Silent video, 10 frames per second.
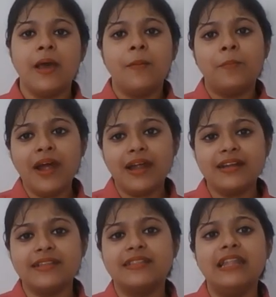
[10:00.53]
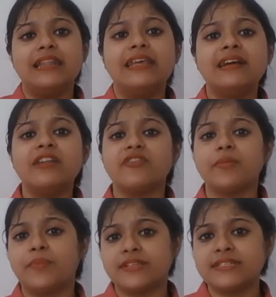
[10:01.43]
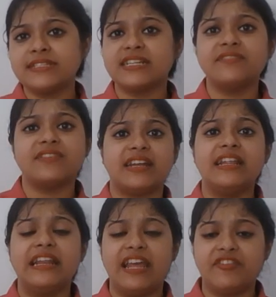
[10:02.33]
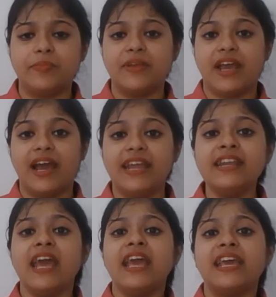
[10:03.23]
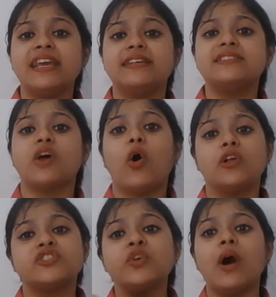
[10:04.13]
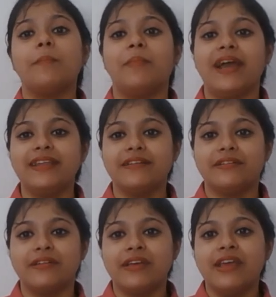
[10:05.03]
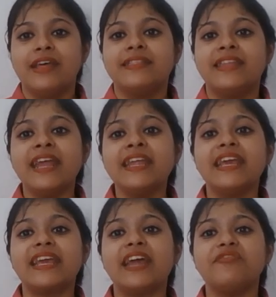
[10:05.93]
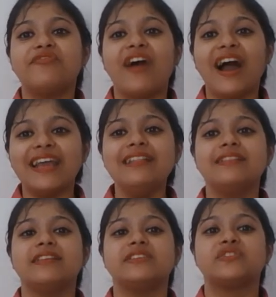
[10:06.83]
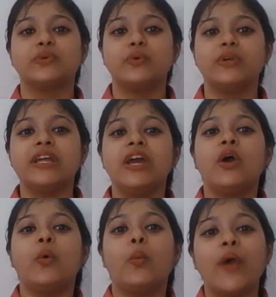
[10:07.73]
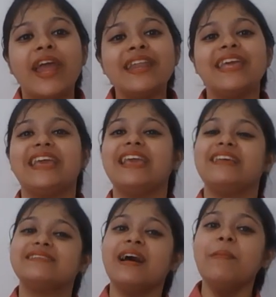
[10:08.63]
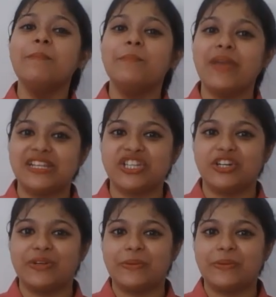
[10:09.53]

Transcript: But the legal representative he left behind is also a minor. Then he can file the suit when he is a major.